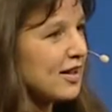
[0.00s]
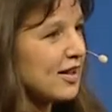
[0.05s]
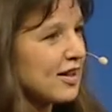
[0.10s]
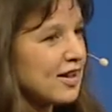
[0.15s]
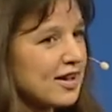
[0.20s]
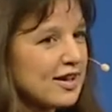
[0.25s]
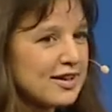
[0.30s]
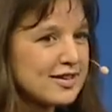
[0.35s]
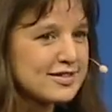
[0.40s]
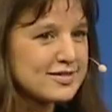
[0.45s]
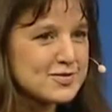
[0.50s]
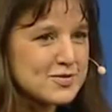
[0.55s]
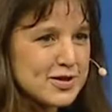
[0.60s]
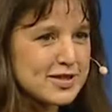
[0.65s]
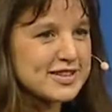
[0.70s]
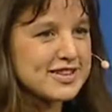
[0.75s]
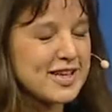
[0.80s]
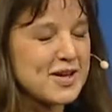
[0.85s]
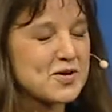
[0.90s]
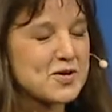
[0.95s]
on
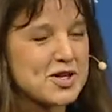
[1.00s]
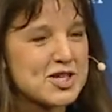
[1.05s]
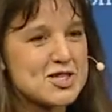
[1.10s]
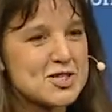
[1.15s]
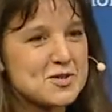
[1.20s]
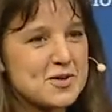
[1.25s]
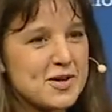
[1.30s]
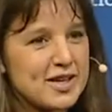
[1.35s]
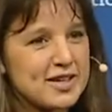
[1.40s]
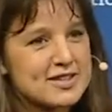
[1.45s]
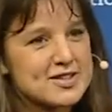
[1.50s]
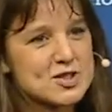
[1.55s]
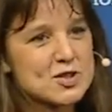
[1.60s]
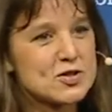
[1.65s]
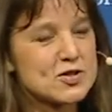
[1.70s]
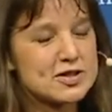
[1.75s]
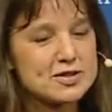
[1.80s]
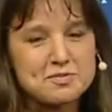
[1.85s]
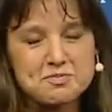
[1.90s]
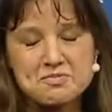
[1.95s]
what they were doing. So
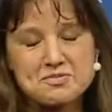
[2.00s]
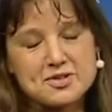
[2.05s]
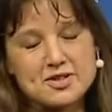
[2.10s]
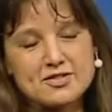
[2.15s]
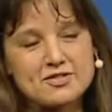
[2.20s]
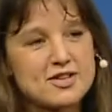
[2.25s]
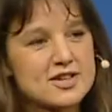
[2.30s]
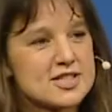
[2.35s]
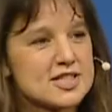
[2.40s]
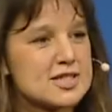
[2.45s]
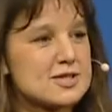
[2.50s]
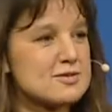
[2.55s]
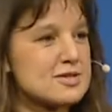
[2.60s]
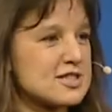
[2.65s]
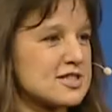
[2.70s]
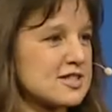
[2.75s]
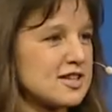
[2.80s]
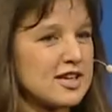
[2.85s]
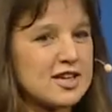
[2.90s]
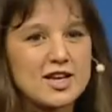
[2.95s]
the professor was
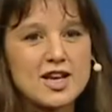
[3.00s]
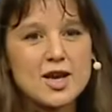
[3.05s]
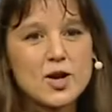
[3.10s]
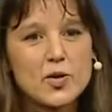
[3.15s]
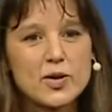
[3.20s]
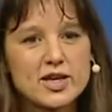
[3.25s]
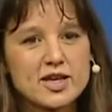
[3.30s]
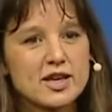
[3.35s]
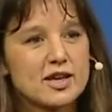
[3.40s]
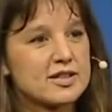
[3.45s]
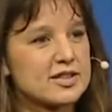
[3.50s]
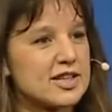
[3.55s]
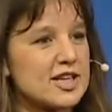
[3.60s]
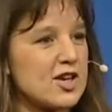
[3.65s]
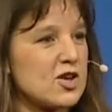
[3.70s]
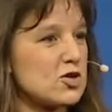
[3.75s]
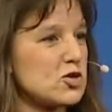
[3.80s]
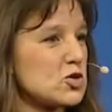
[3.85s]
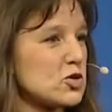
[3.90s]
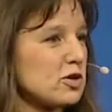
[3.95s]
like, no, I can't let
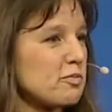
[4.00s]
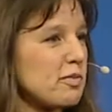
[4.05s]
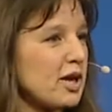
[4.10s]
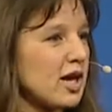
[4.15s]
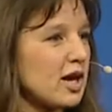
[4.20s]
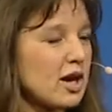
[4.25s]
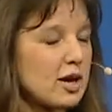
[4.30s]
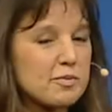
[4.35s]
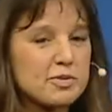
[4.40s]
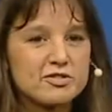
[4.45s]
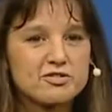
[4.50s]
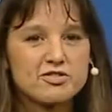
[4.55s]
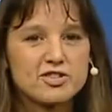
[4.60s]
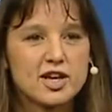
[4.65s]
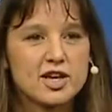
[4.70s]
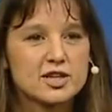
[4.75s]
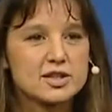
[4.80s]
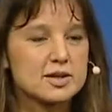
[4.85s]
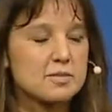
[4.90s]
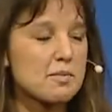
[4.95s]
you do a makeup and
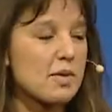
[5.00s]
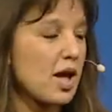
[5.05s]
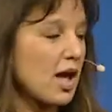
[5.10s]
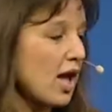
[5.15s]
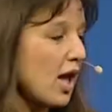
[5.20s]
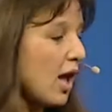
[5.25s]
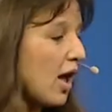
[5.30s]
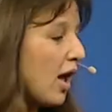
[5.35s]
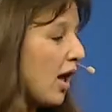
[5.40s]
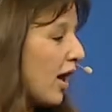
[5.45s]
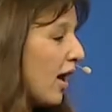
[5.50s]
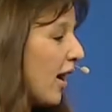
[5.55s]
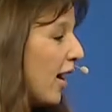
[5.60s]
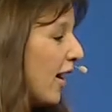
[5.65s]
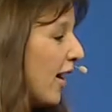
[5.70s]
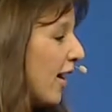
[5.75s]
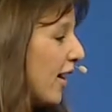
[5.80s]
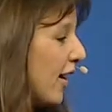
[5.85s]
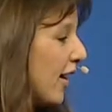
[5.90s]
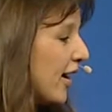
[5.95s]
flunk them.
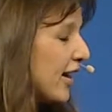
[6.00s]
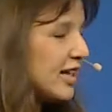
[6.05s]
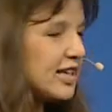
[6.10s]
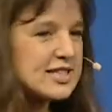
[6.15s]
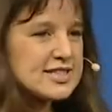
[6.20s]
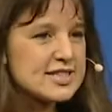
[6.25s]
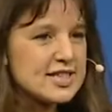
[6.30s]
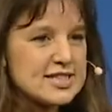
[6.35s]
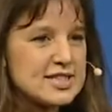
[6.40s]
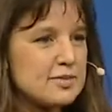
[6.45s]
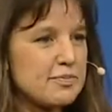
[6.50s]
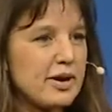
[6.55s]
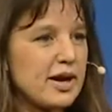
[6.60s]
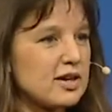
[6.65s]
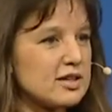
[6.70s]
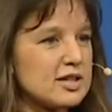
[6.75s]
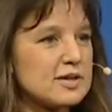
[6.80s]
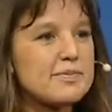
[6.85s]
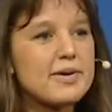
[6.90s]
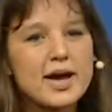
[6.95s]
Uh, and he says he
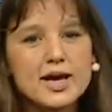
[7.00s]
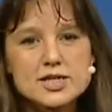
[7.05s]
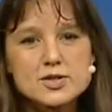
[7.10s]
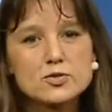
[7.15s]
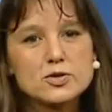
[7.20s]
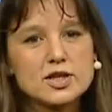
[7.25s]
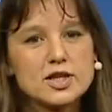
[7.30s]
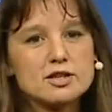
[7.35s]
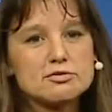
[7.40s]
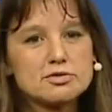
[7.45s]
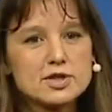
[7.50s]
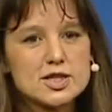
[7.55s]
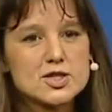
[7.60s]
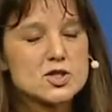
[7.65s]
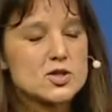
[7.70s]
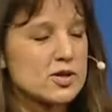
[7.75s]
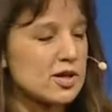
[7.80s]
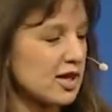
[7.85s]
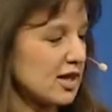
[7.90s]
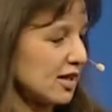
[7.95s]
barely passed when he
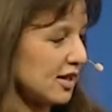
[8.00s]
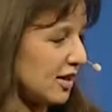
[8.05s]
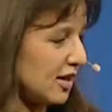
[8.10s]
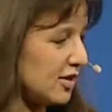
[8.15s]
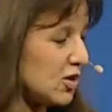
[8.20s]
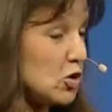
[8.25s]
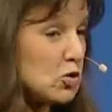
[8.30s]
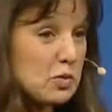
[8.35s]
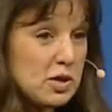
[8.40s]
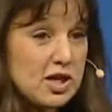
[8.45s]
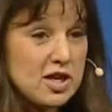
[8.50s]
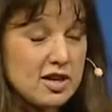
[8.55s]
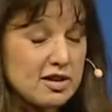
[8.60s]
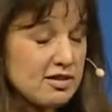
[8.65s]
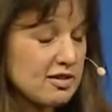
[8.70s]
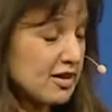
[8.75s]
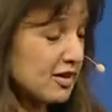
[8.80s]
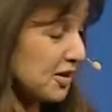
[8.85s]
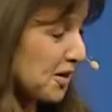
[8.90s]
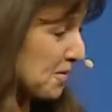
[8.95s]
retook it. New media
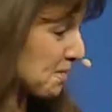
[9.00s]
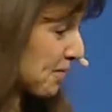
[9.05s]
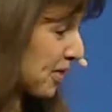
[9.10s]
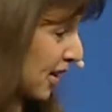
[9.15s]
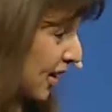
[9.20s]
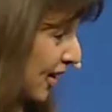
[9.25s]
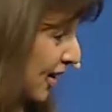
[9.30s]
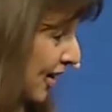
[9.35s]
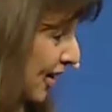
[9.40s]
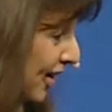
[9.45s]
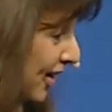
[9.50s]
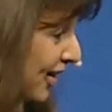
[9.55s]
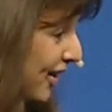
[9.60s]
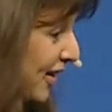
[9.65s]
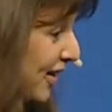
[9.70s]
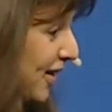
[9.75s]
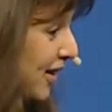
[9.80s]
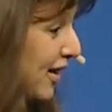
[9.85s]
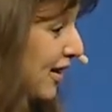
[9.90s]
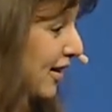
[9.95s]
theory.
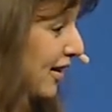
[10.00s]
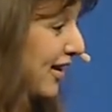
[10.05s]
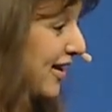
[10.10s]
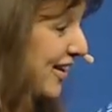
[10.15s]
Uh,